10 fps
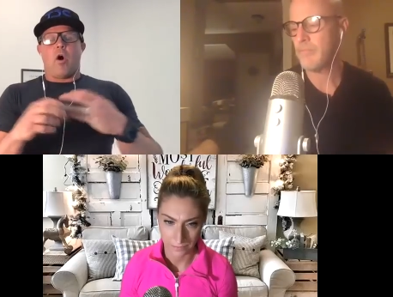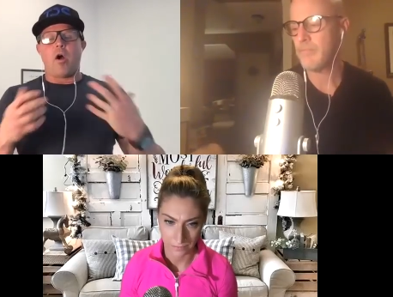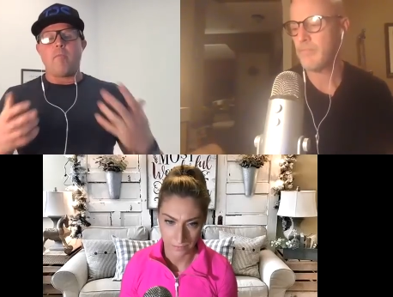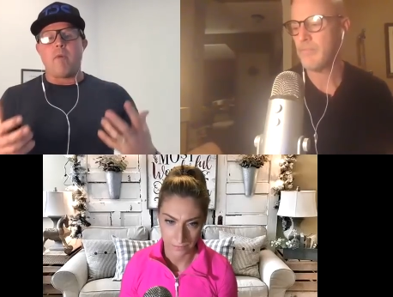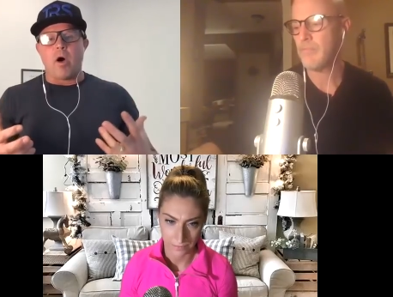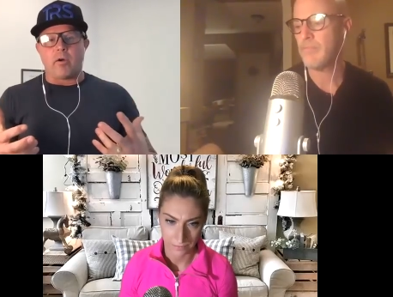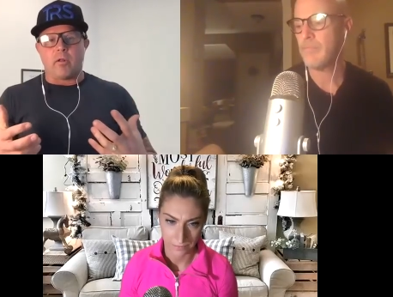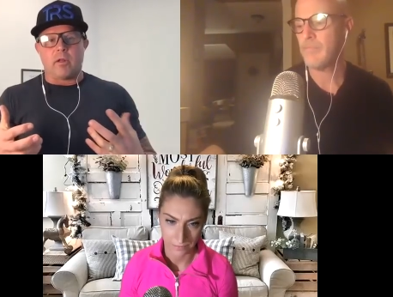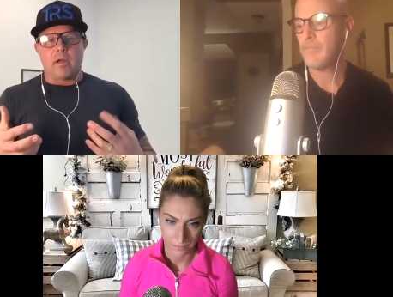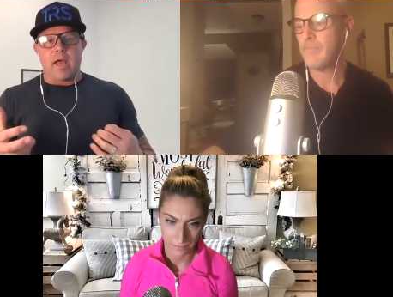Speaker 1: our
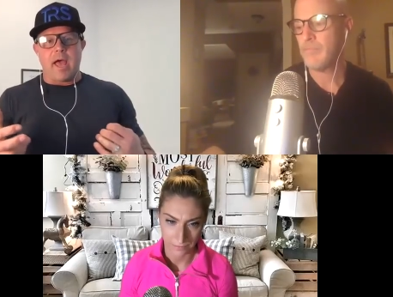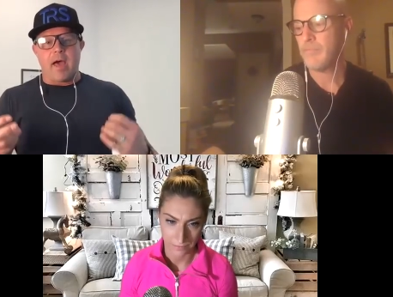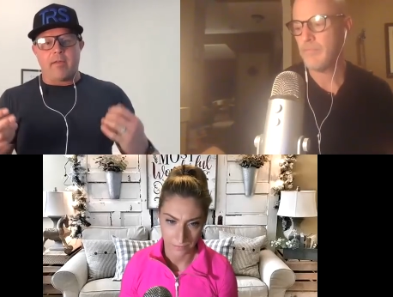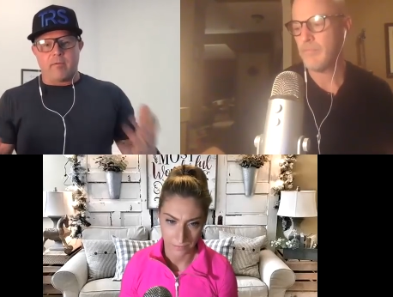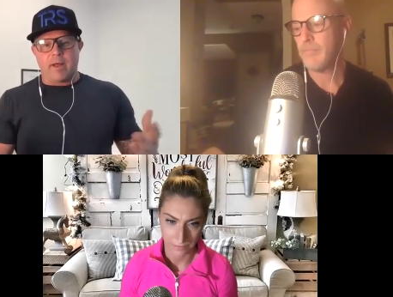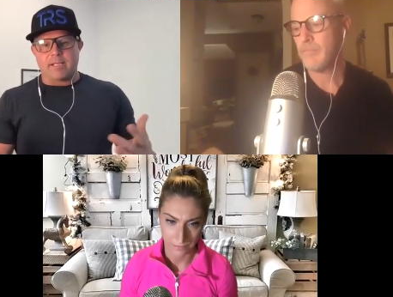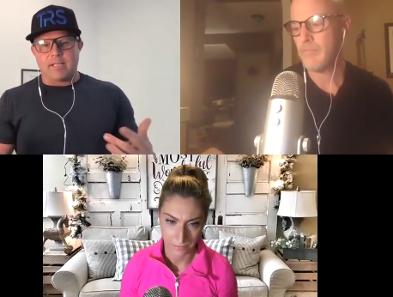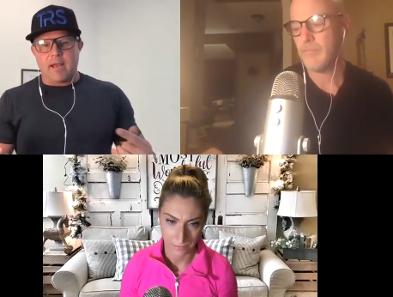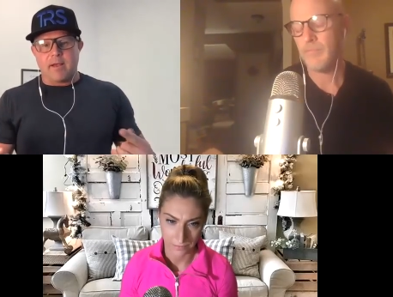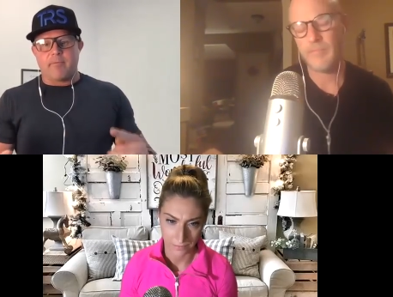model at the ready
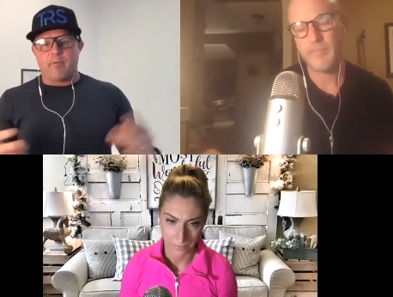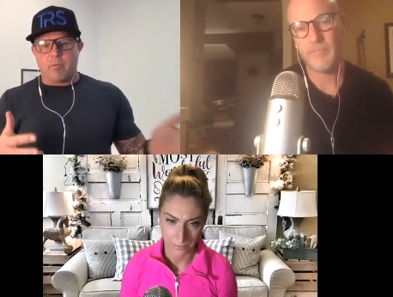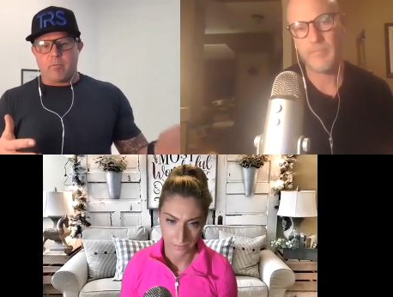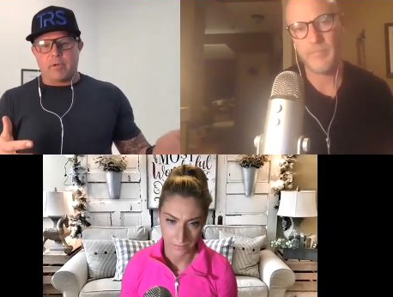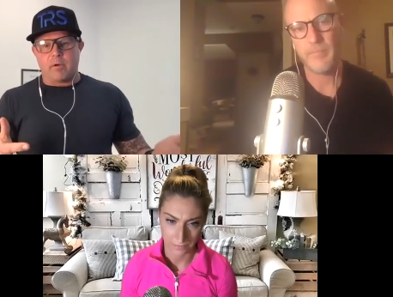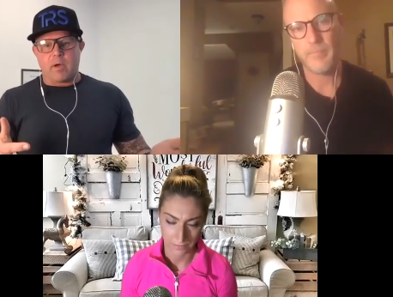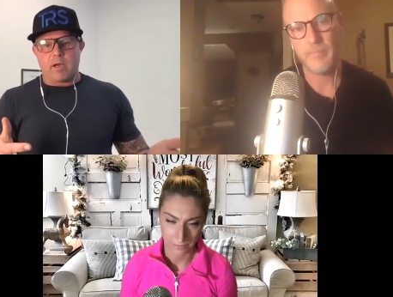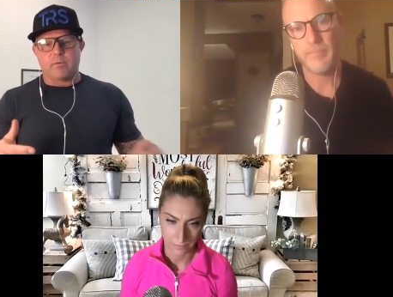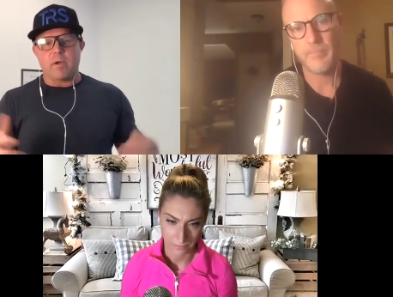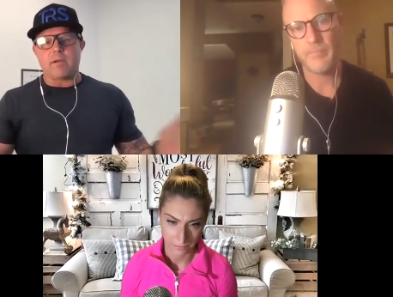state for mobility
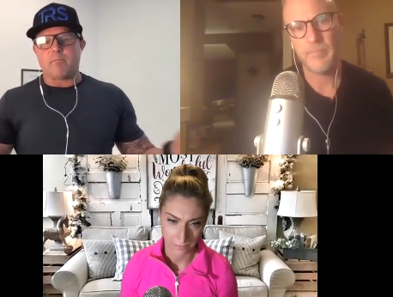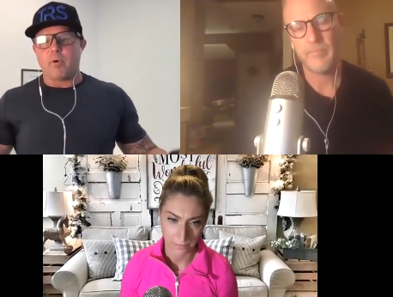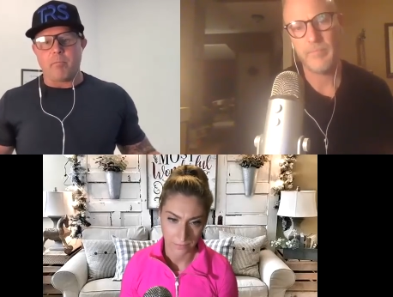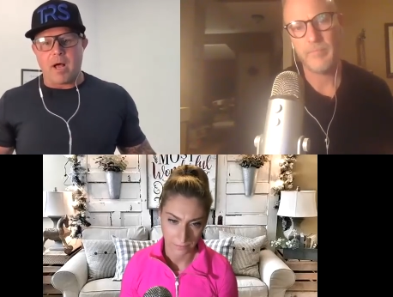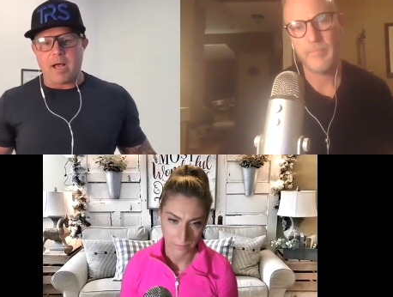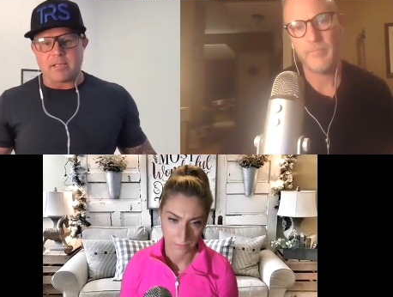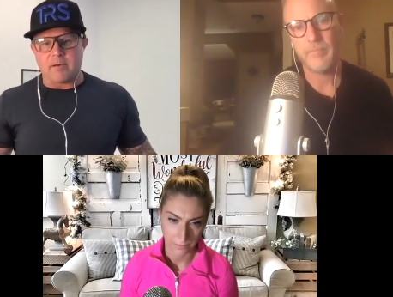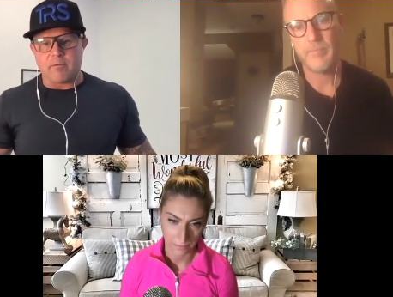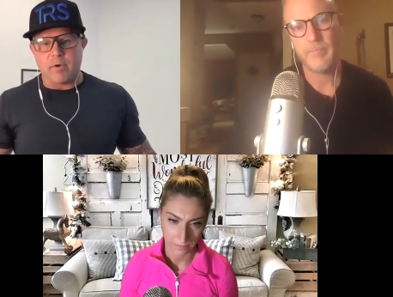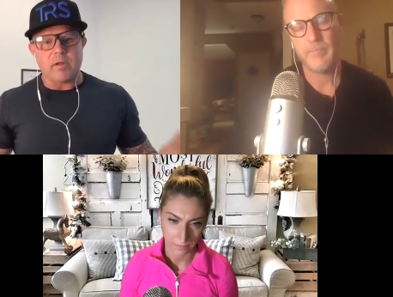one is we only point
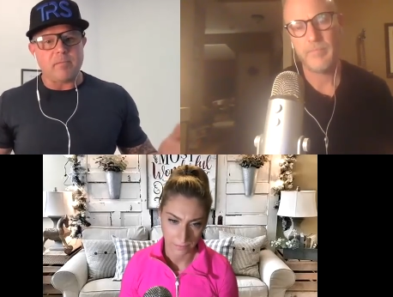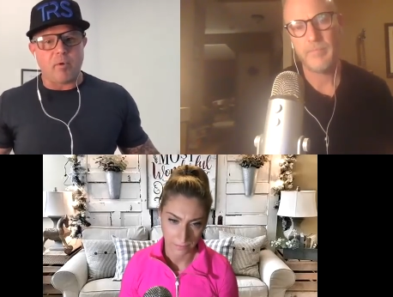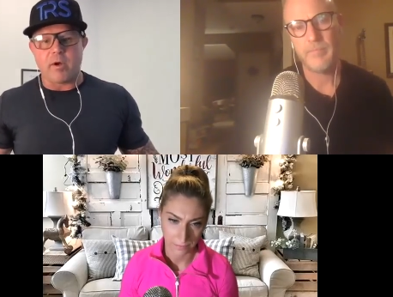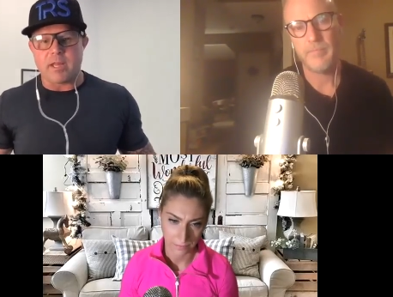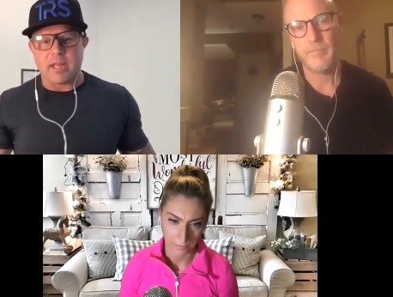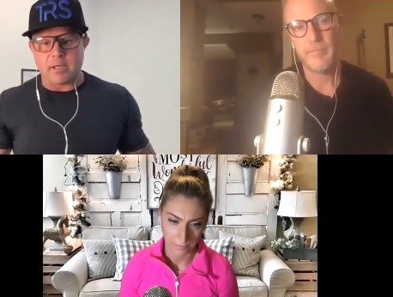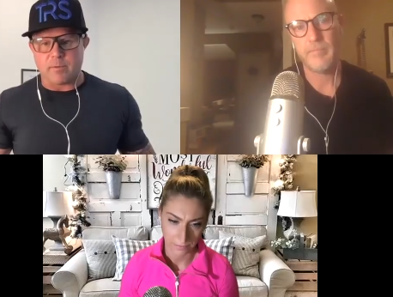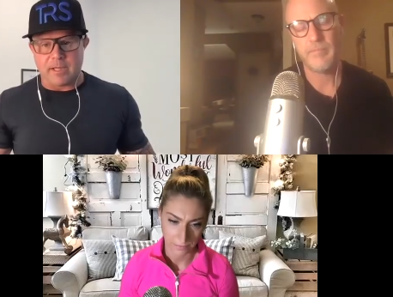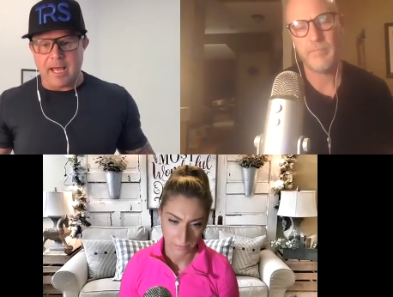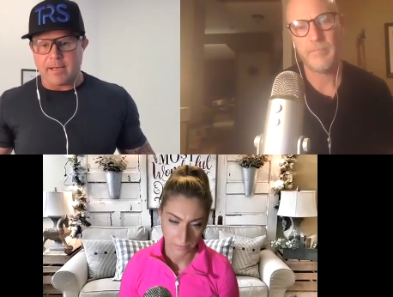positive. We only point to things
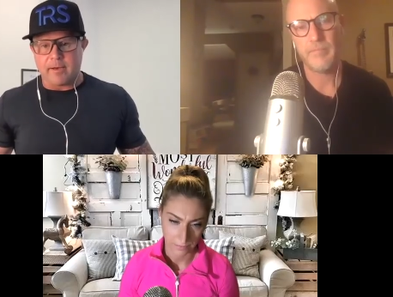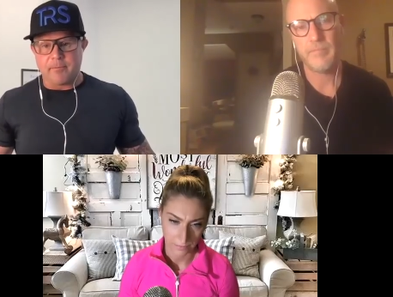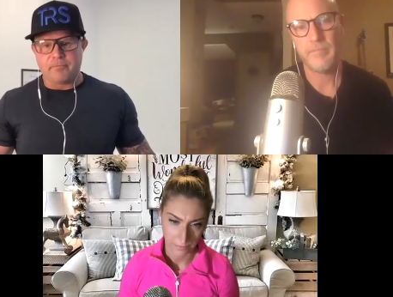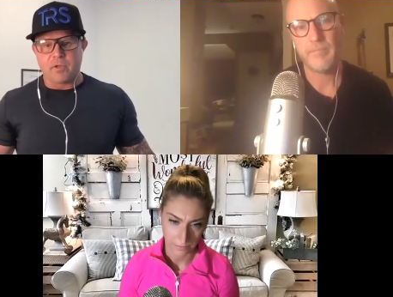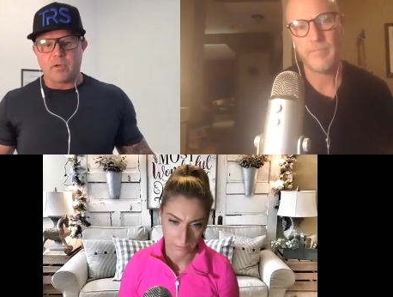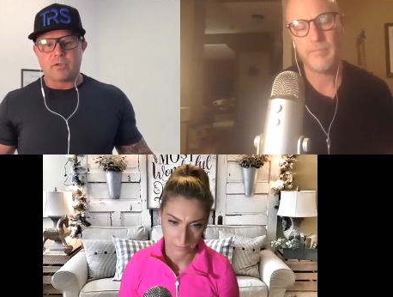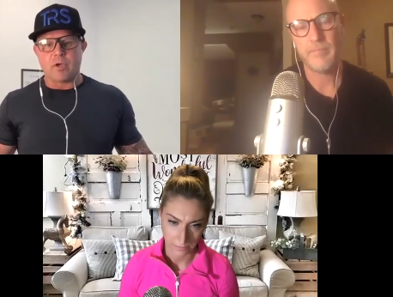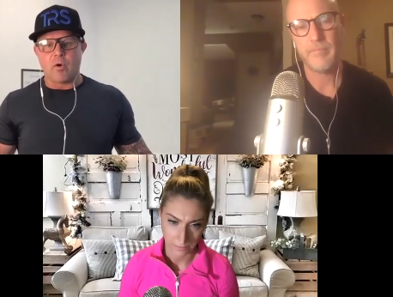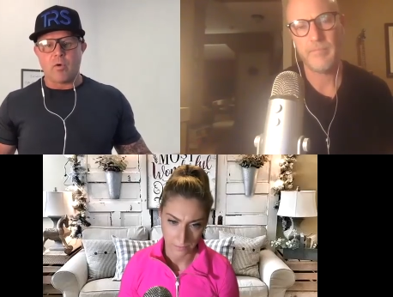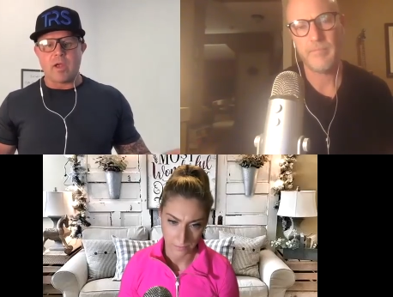we like.
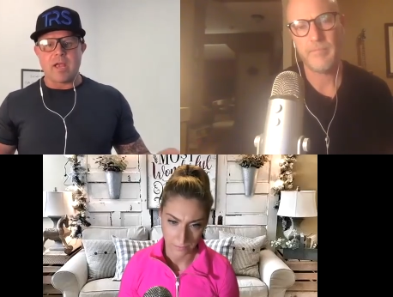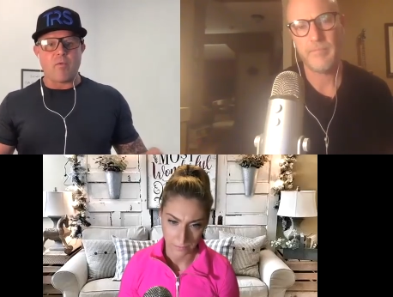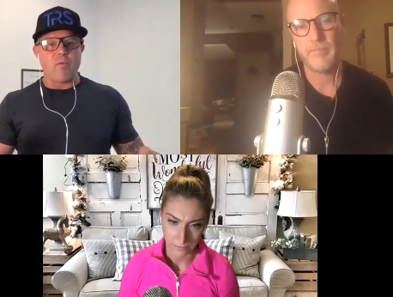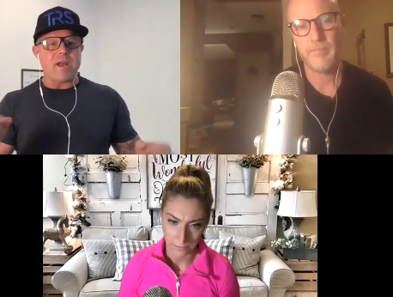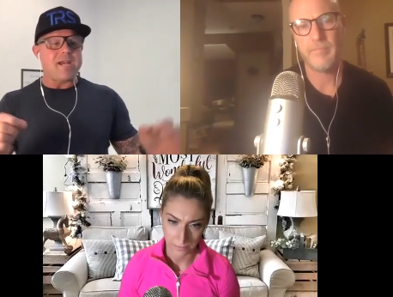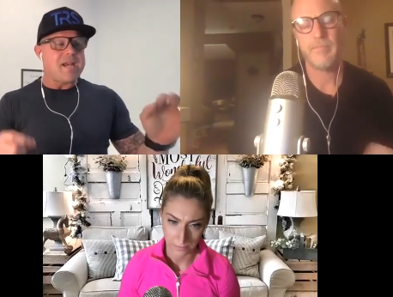So we